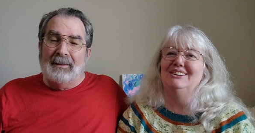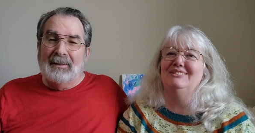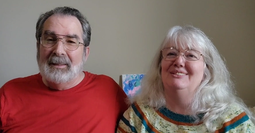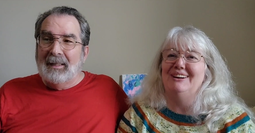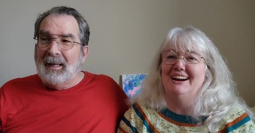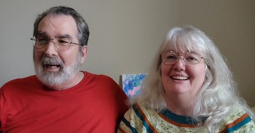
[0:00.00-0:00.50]

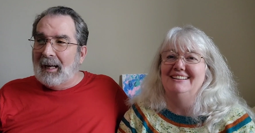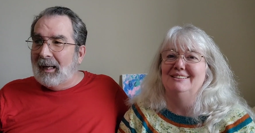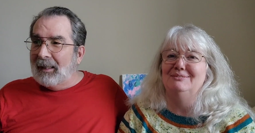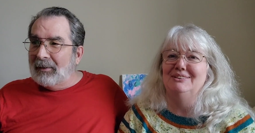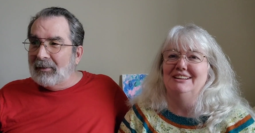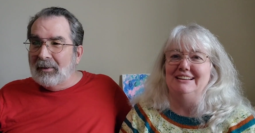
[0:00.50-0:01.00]
Speaker 1: it.
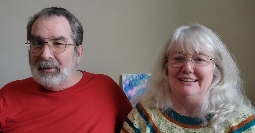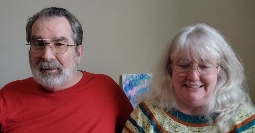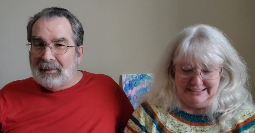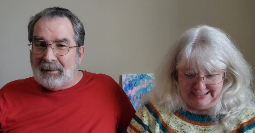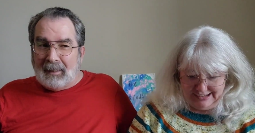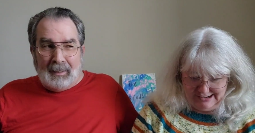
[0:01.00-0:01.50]
randomly. I'll
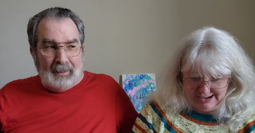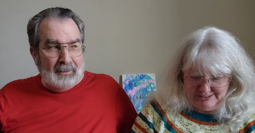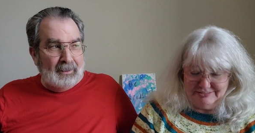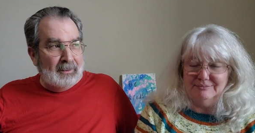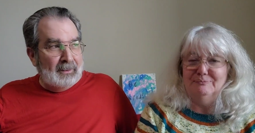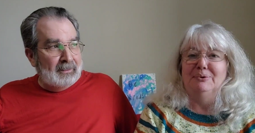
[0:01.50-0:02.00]
do it. I'll, I'll
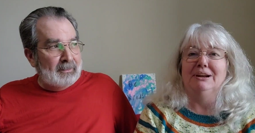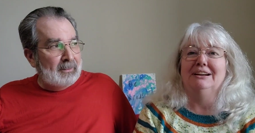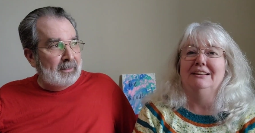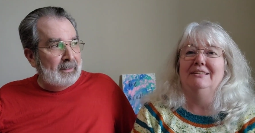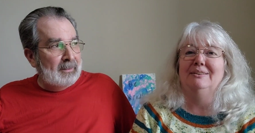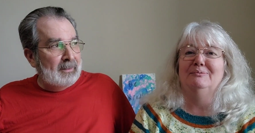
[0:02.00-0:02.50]
have him it.
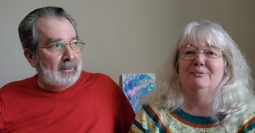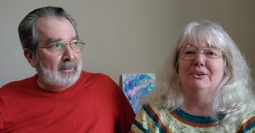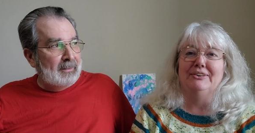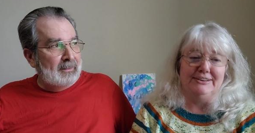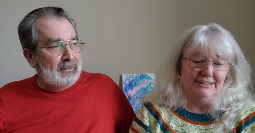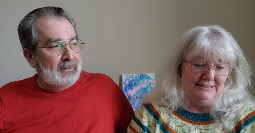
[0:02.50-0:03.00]
pick a
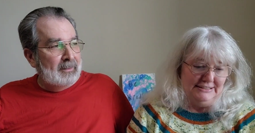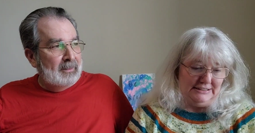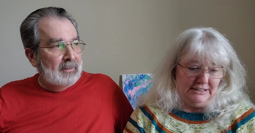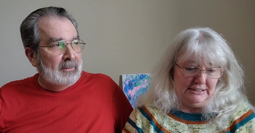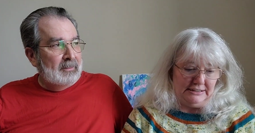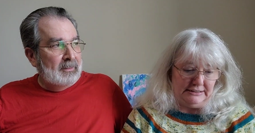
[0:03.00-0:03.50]
number.
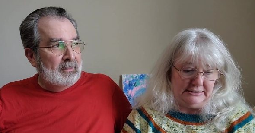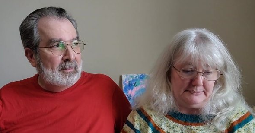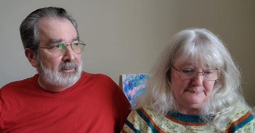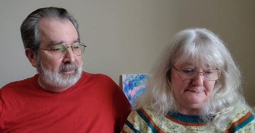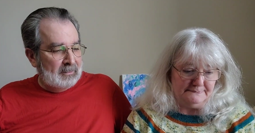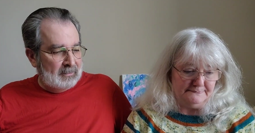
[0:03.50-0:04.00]

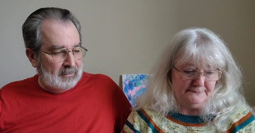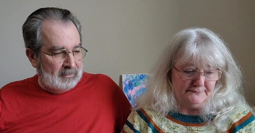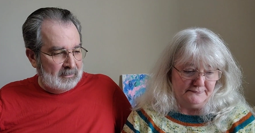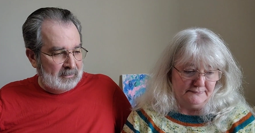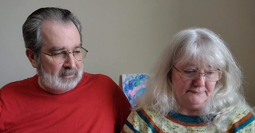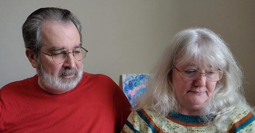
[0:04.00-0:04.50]
Um,
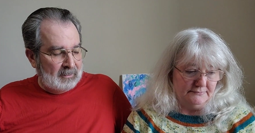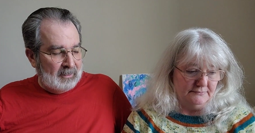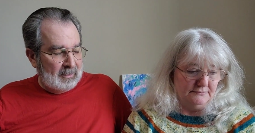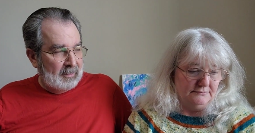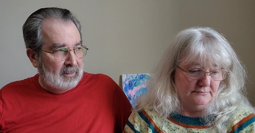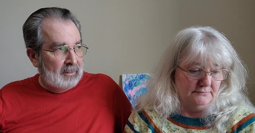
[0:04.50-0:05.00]

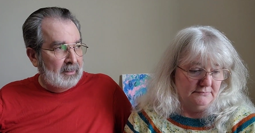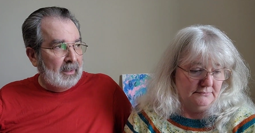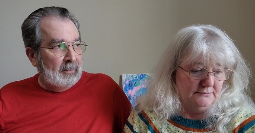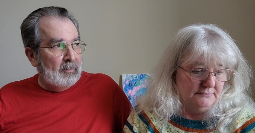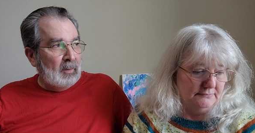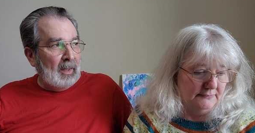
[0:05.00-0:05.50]

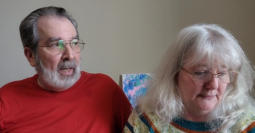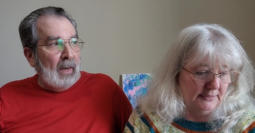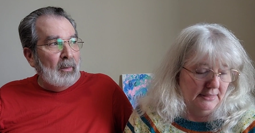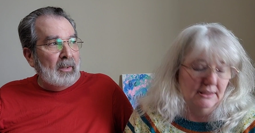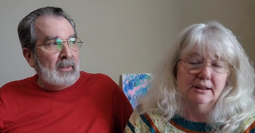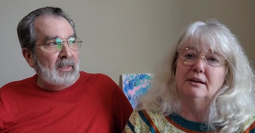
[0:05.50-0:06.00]

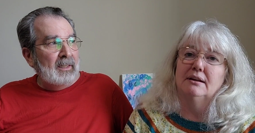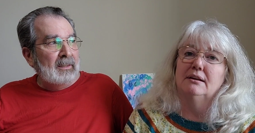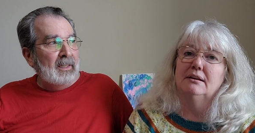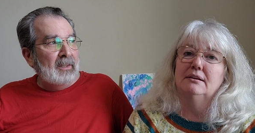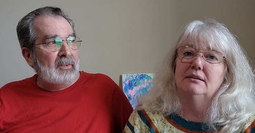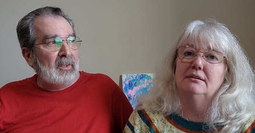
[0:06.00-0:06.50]
Speaker 2: I would
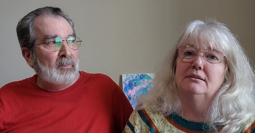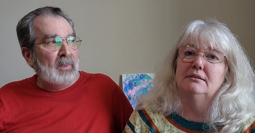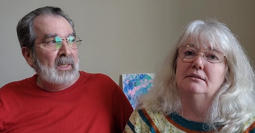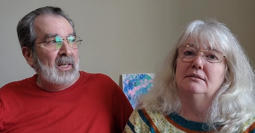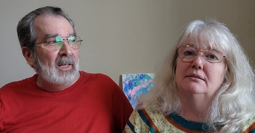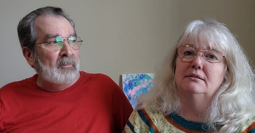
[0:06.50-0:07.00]
think that it
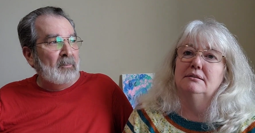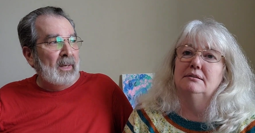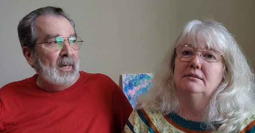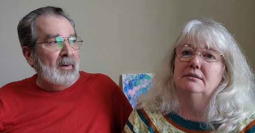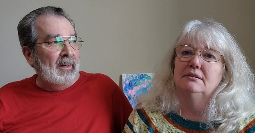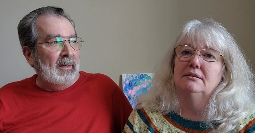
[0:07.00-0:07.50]
should be on
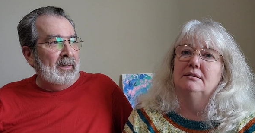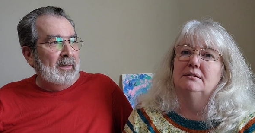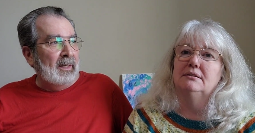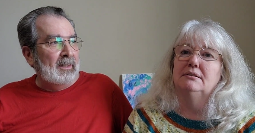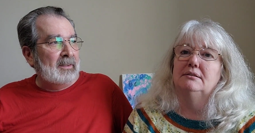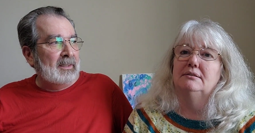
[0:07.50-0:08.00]
merit
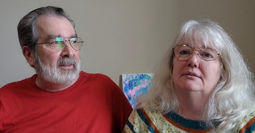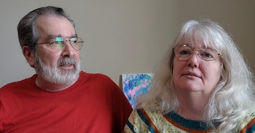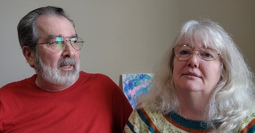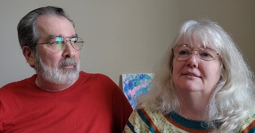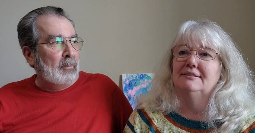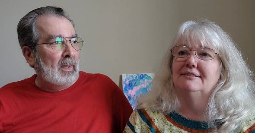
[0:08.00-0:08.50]
and not
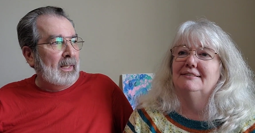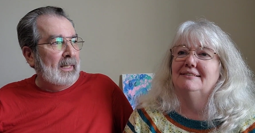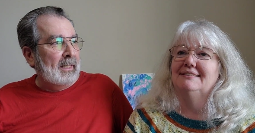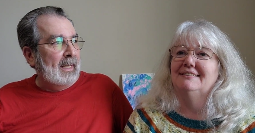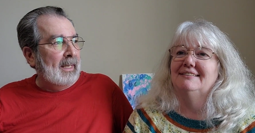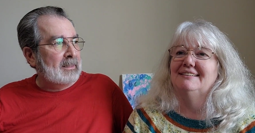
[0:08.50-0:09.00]
just on
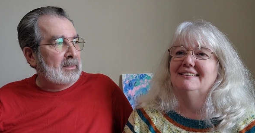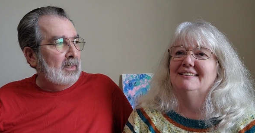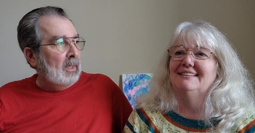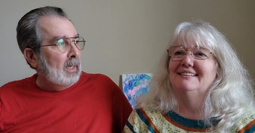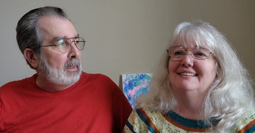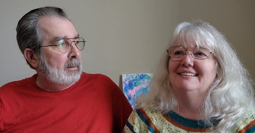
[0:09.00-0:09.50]
blind ass
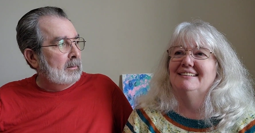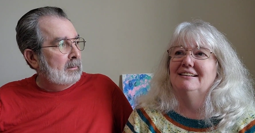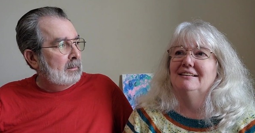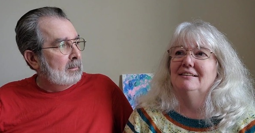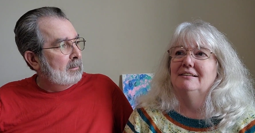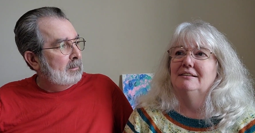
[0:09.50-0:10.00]
luck.
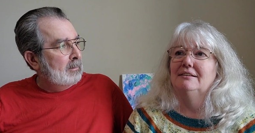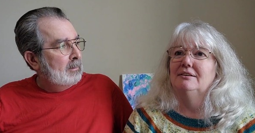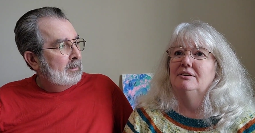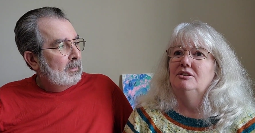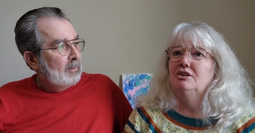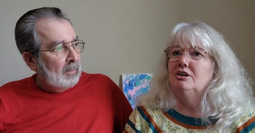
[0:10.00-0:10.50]

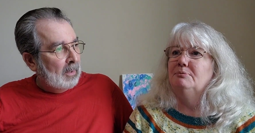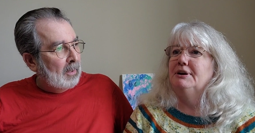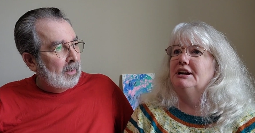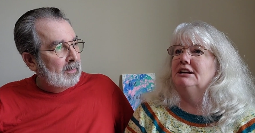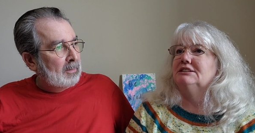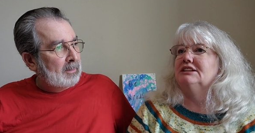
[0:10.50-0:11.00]

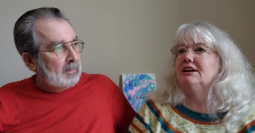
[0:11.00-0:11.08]
Speaker 1: No, no? because